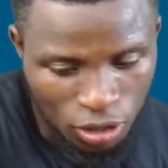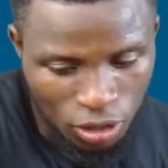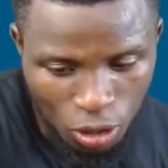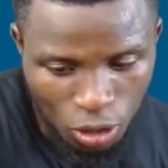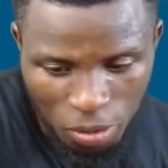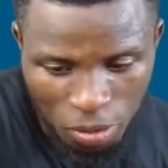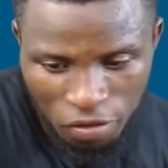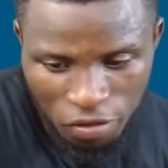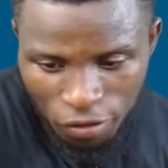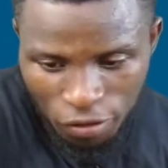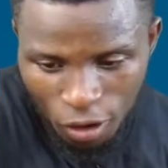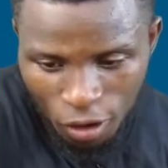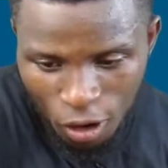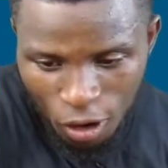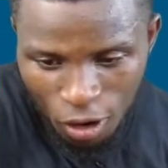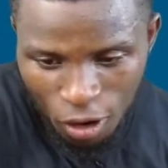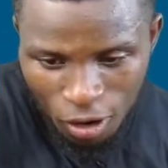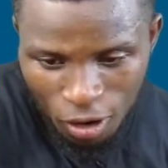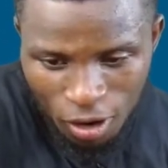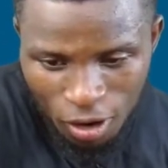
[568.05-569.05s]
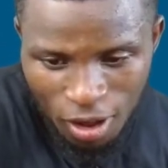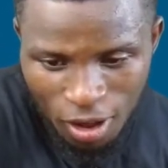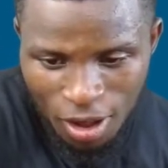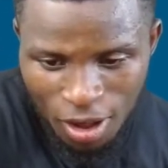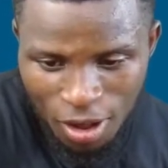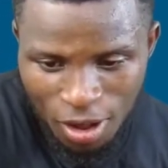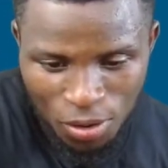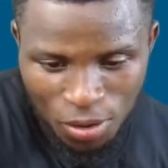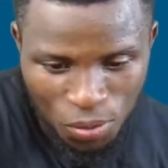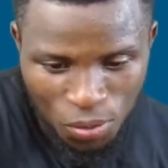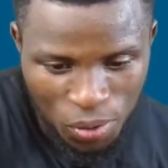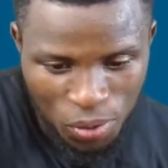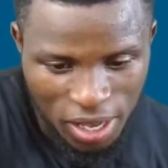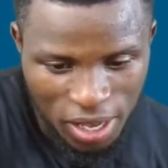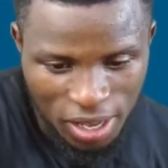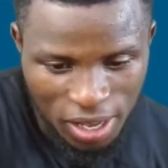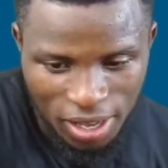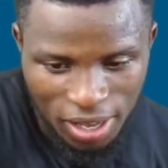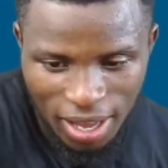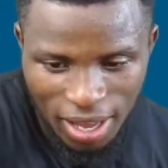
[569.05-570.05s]
So before
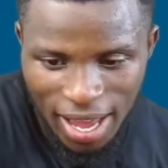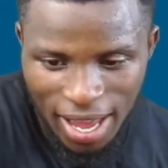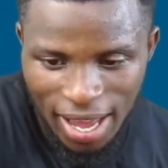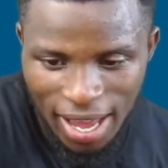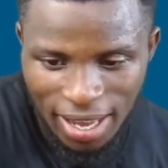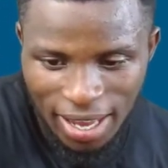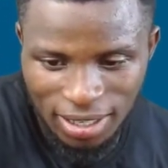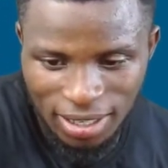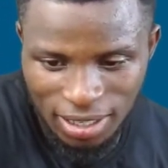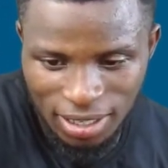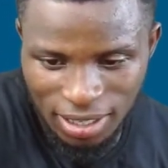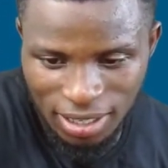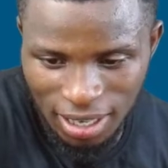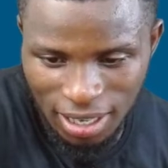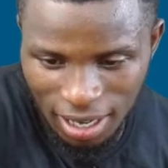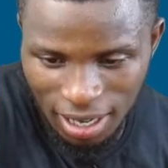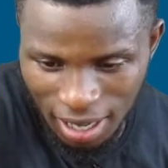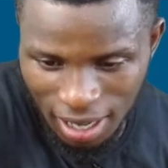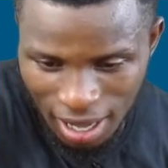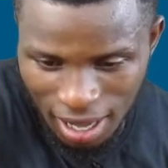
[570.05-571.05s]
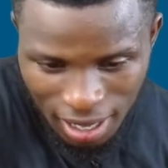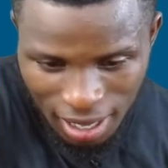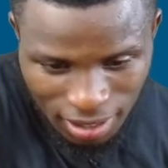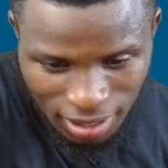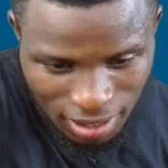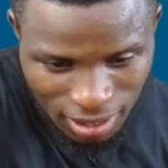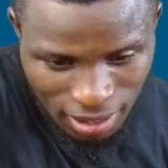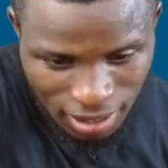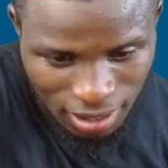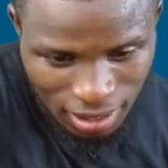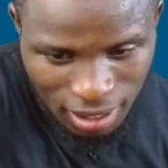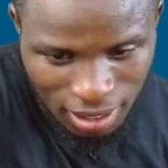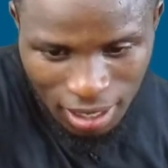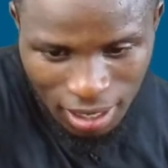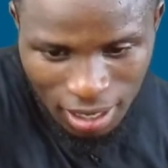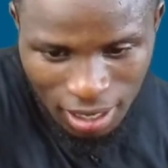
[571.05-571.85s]
we end the class,